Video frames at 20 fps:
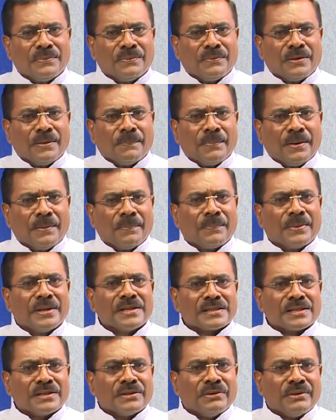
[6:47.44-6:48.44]
a
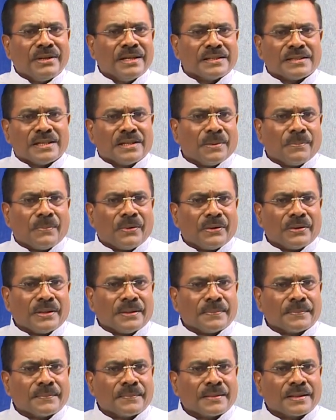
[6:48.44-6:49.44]
person drinks in the
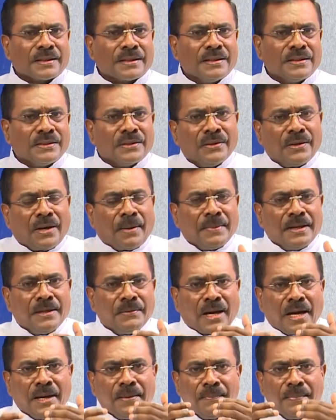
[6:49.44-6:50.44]
morning. Yeah, I mean,
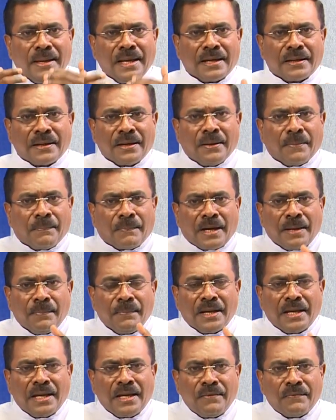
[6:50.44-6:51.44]
I make my
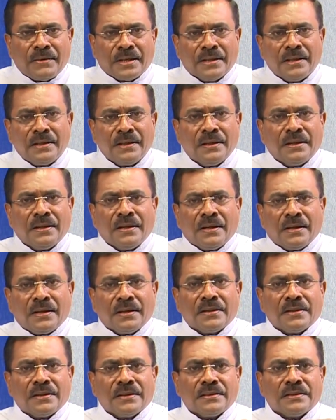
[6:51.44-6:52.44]
behavior
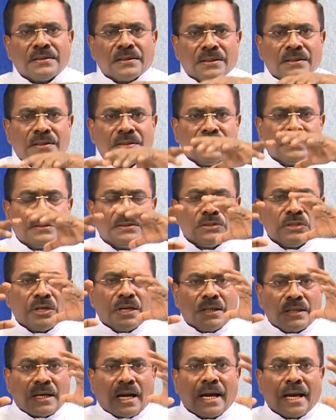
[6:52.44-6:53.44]
and
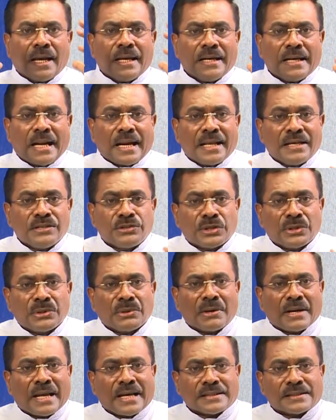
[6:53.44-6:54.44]
I
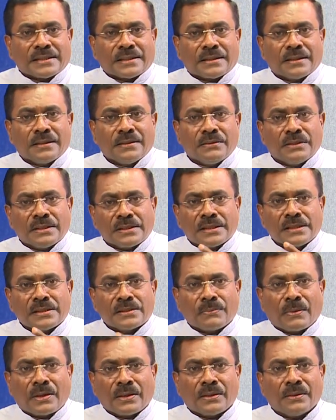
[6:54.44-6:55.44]
generalize it. This is
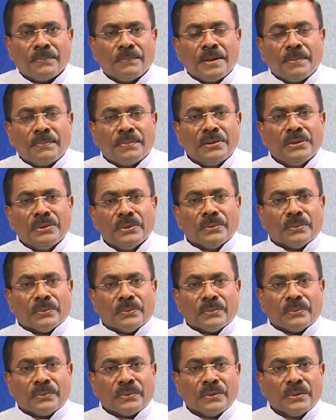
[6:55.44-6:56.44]
what people
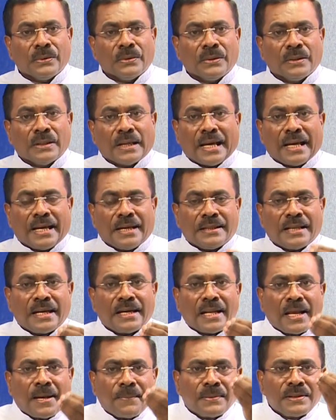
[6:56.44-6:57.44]
do. And that
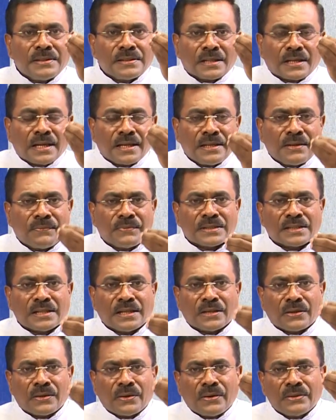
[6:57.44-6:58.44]
happens a kind of a
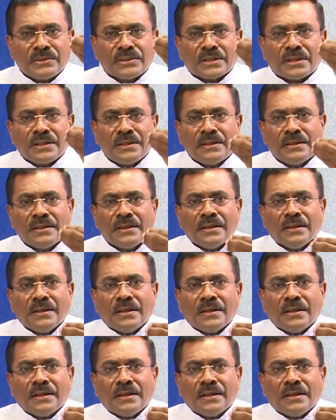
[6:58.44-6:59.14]
psychological,